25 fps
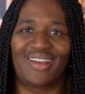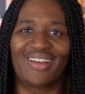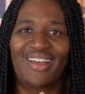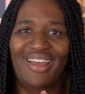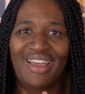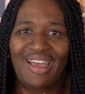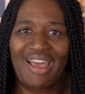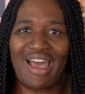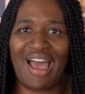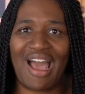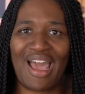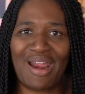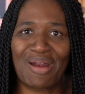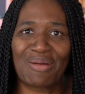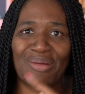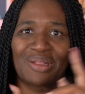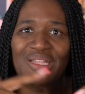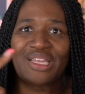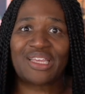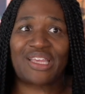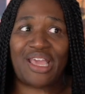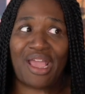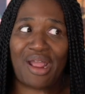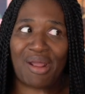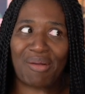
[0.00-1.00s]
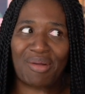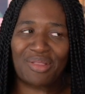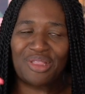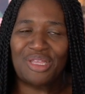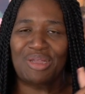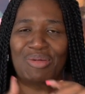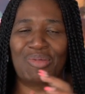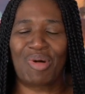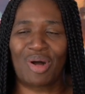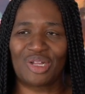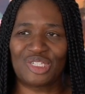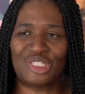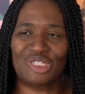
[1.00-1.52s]
I don't really care whether
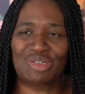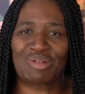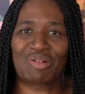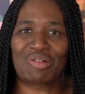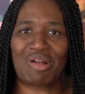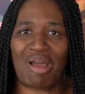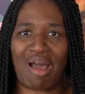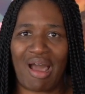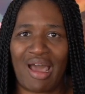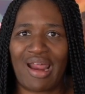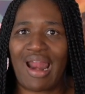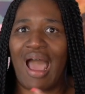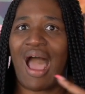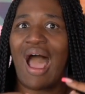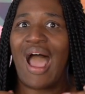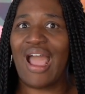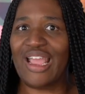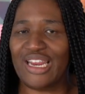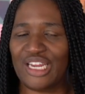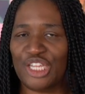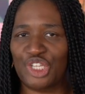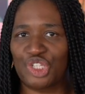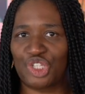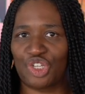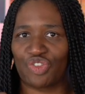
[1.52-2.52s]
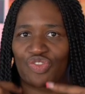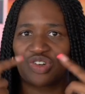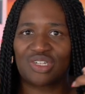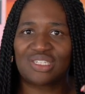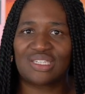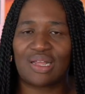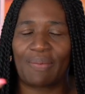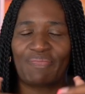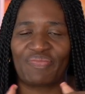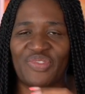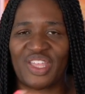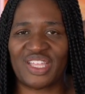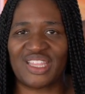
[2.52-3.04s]
you want to or not. I need you for
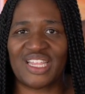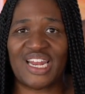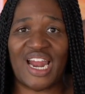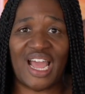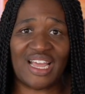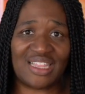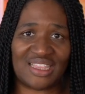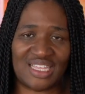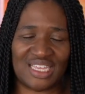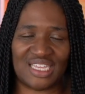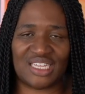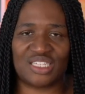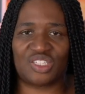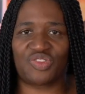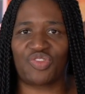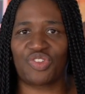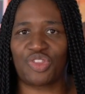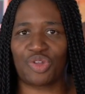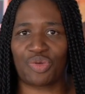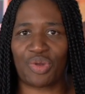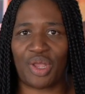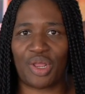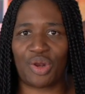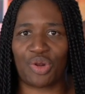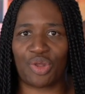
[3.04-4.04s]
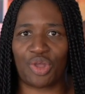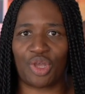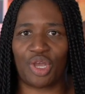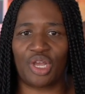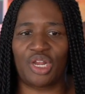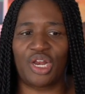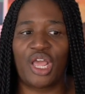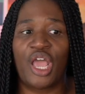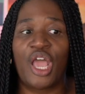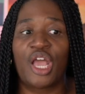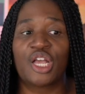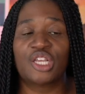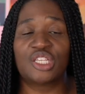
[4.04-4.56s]
something that I think is for the greater
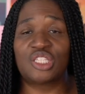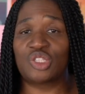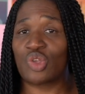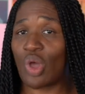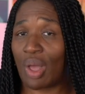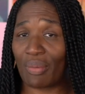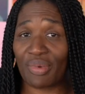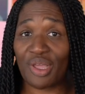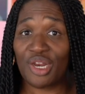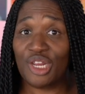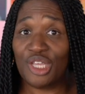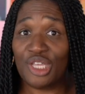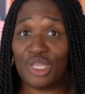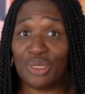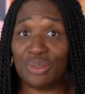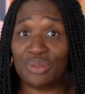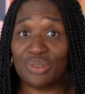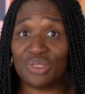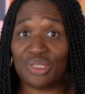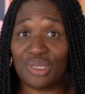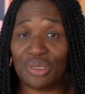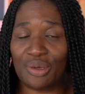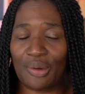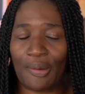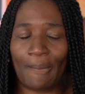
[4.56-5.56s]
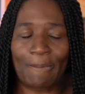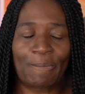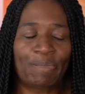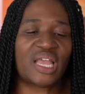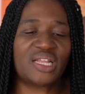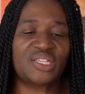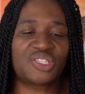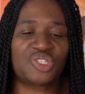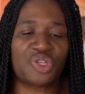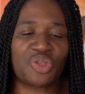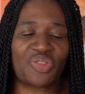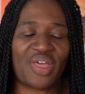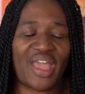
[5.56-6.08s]
good. So I'm going to use you.
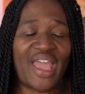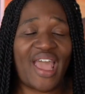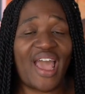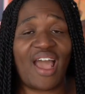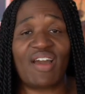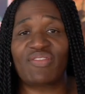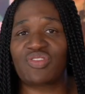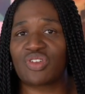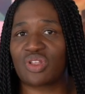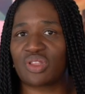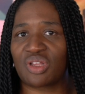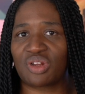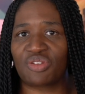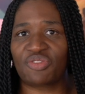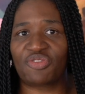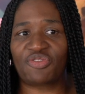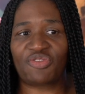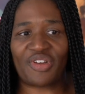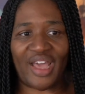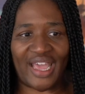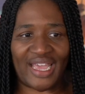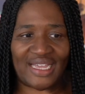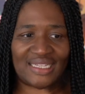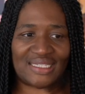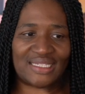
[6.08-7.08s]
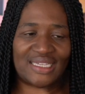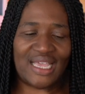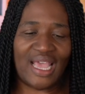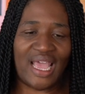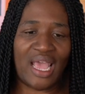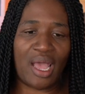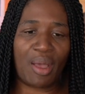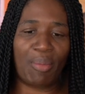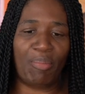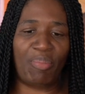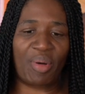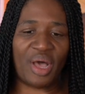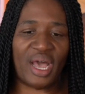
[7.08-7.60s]
And so they have their little fight.
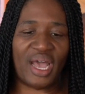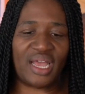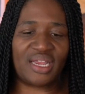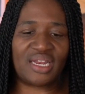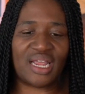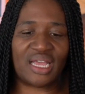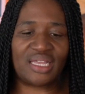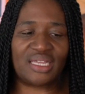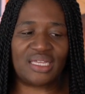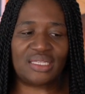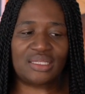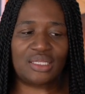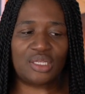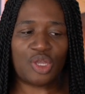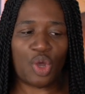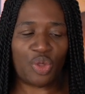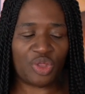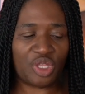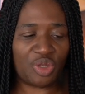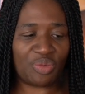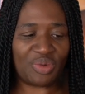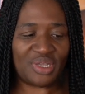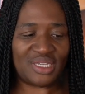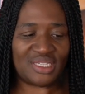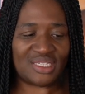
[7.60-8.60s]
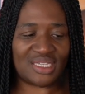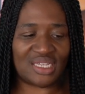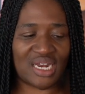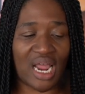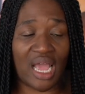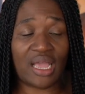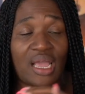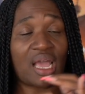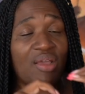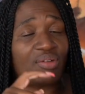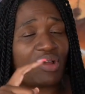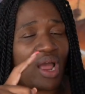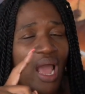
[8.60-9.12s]
But the only reason
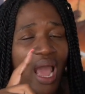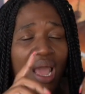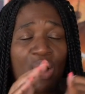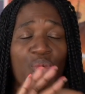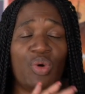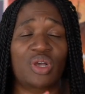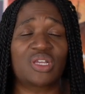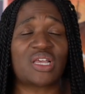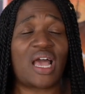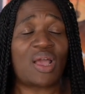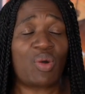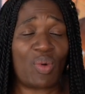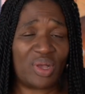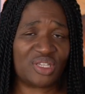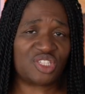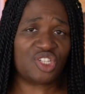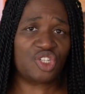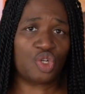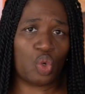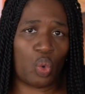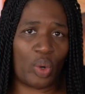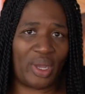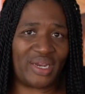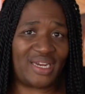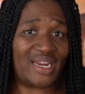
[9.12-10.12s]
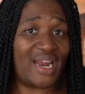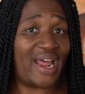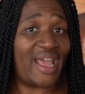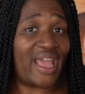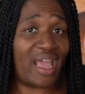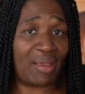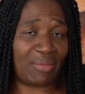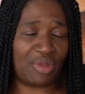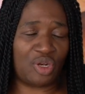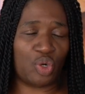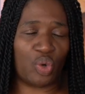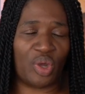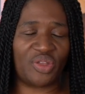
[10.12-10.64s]
I, I, was, I was annoyed and I
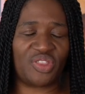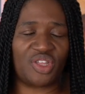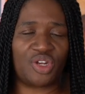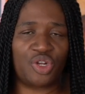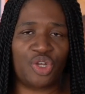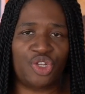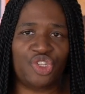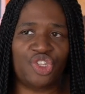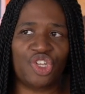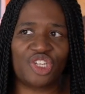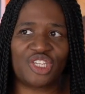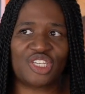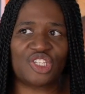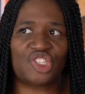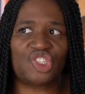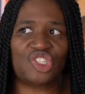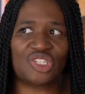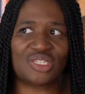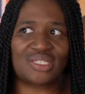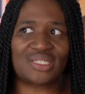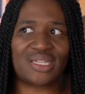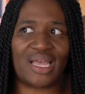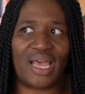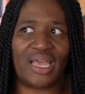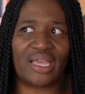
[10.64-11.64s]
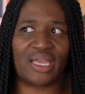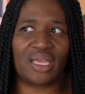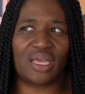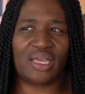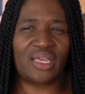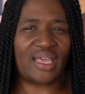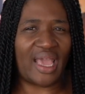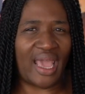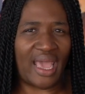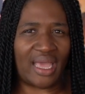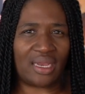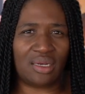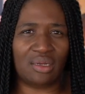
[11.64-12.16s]
am annoyed that Unyuk is just like,
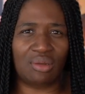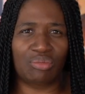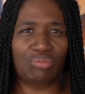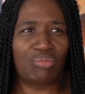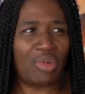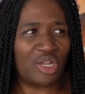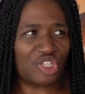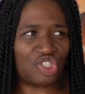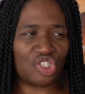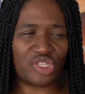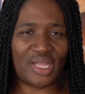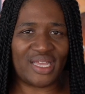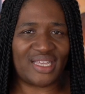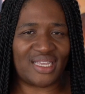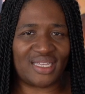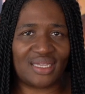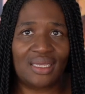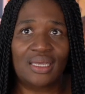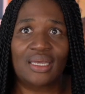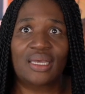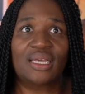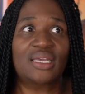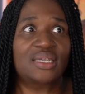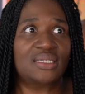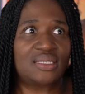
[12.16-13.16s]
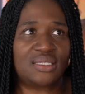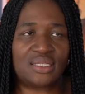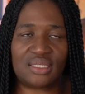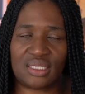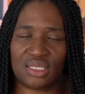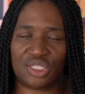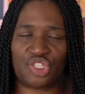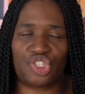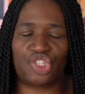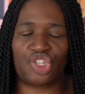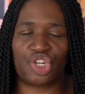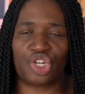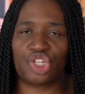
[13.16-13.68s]
again, again, much like his
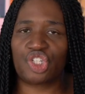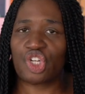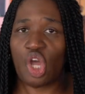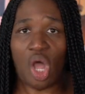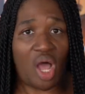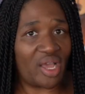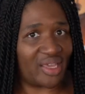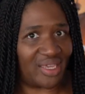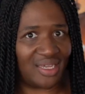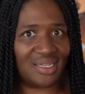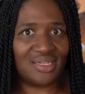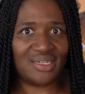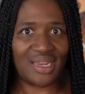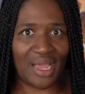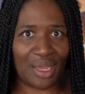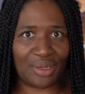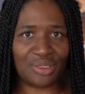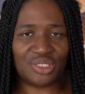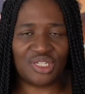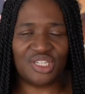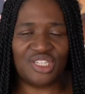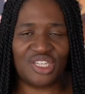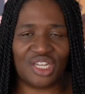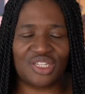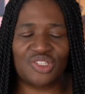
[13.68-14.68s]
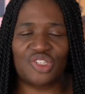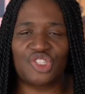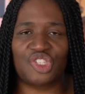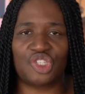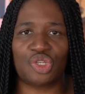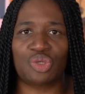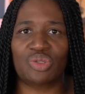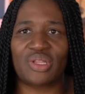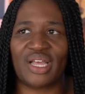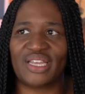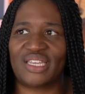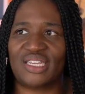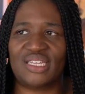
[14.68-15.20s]
sister, talking down to
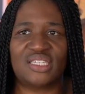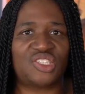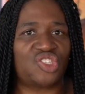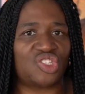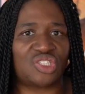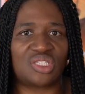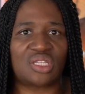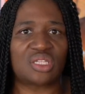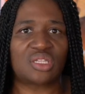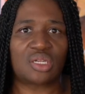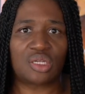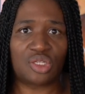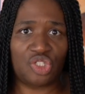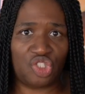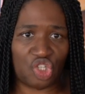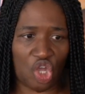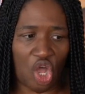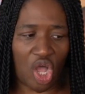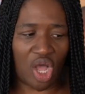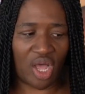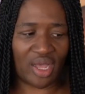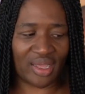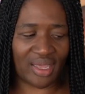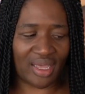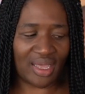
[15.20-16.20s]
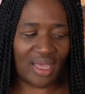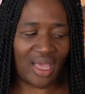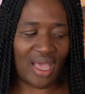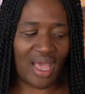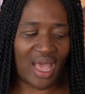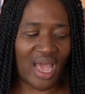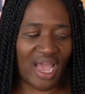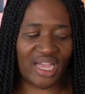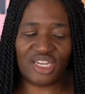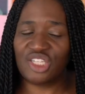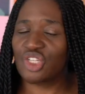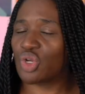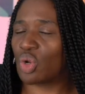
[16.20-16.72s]
Hyunsoo like he's just a little dog.
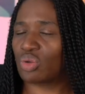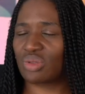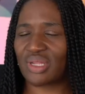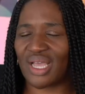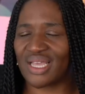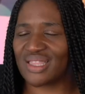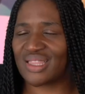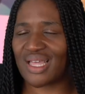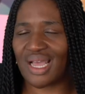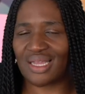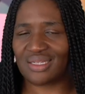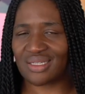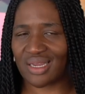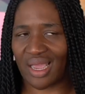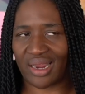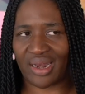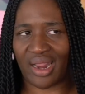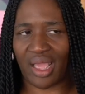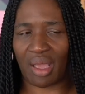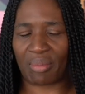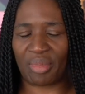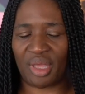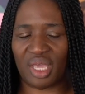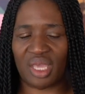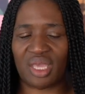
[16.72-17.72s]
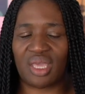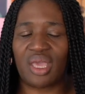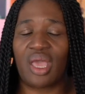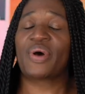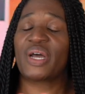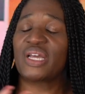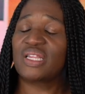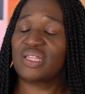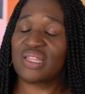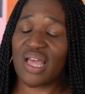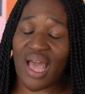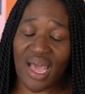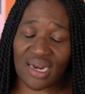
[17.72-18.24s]
I don't like that dynamic.
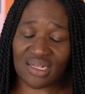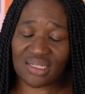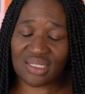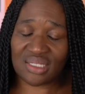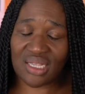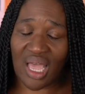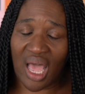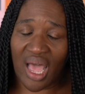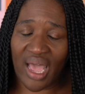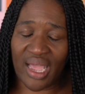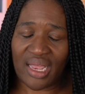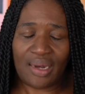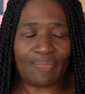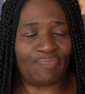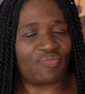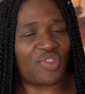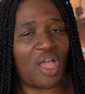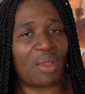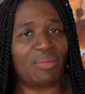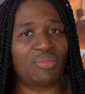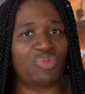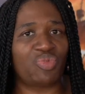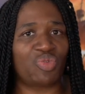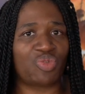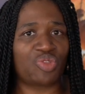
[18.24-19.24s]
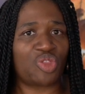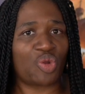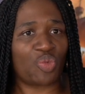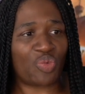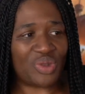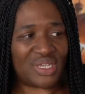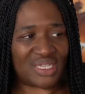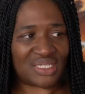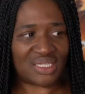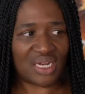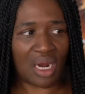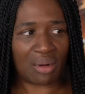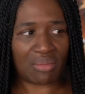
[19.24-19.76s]
But that aside, I'm the
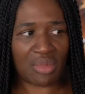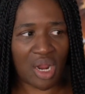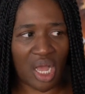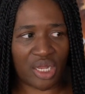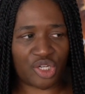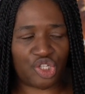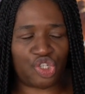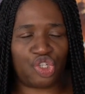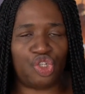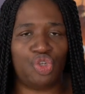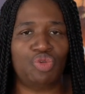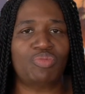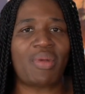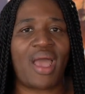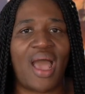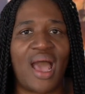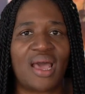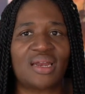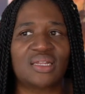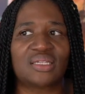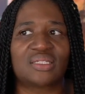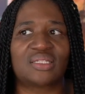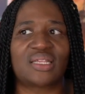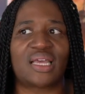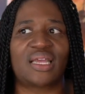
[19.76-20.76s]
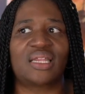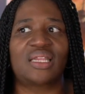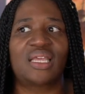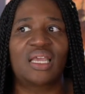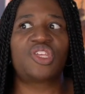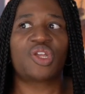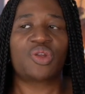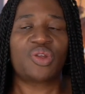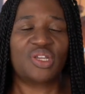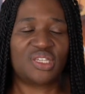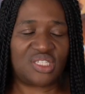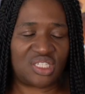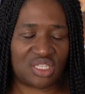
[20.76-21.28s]
reason I'm not too mad is that
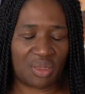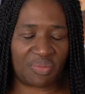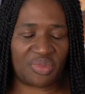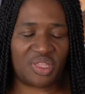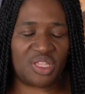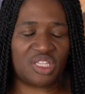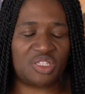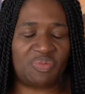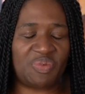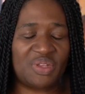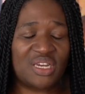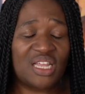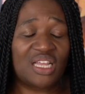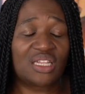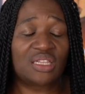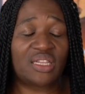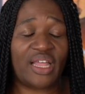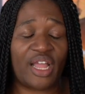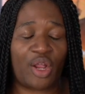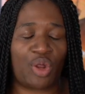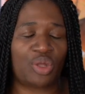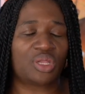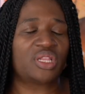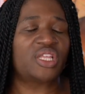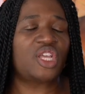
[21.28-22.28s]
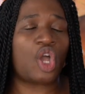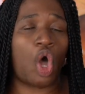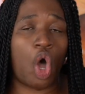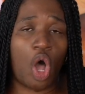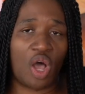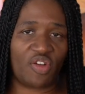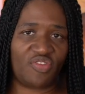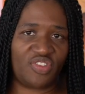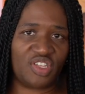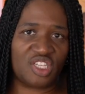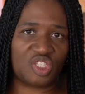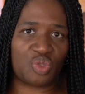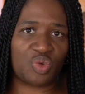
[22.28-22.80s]
there is something that's been glaringly
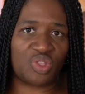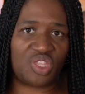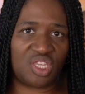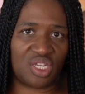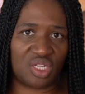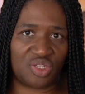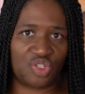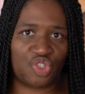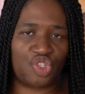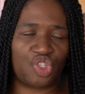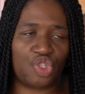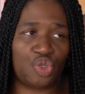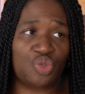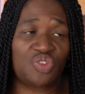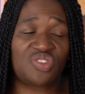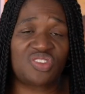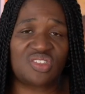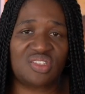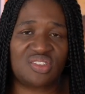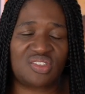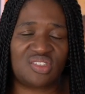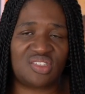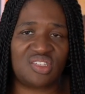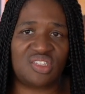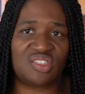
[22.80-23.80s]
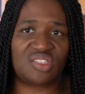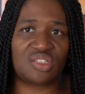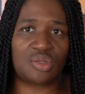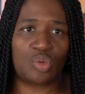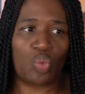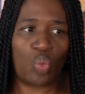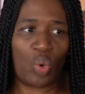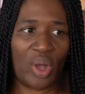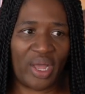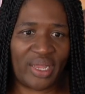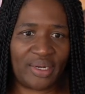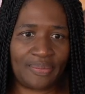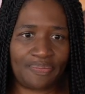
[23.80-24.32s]
obvious with Hyunsoo since
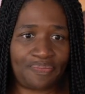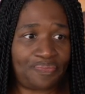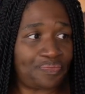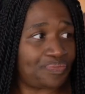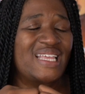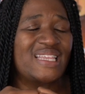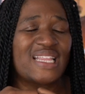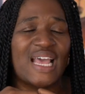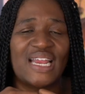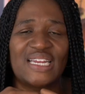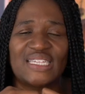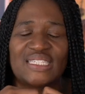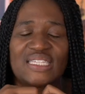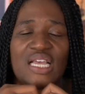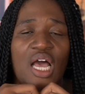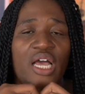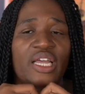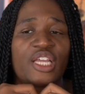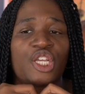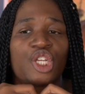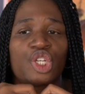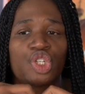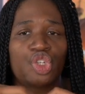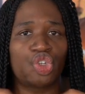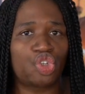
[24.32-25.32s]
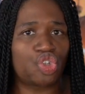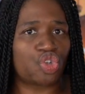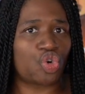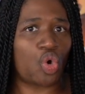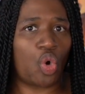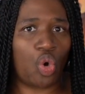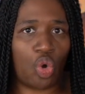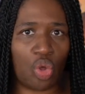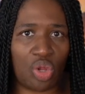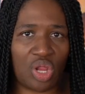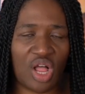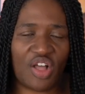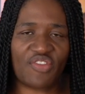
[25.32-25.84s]
season one, and that he's not in
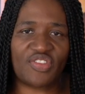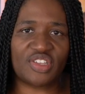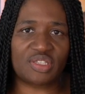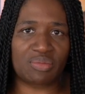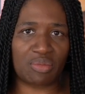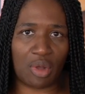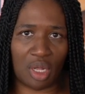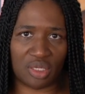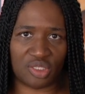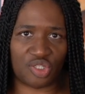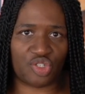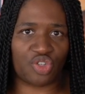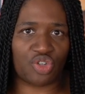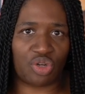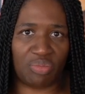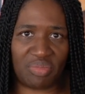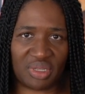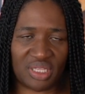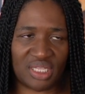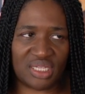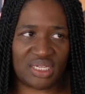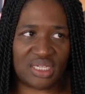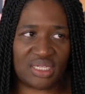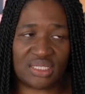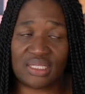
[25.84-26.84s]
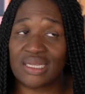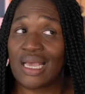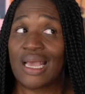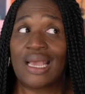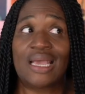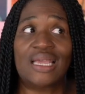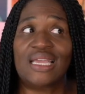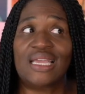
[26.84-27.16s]
control of his monster abilities.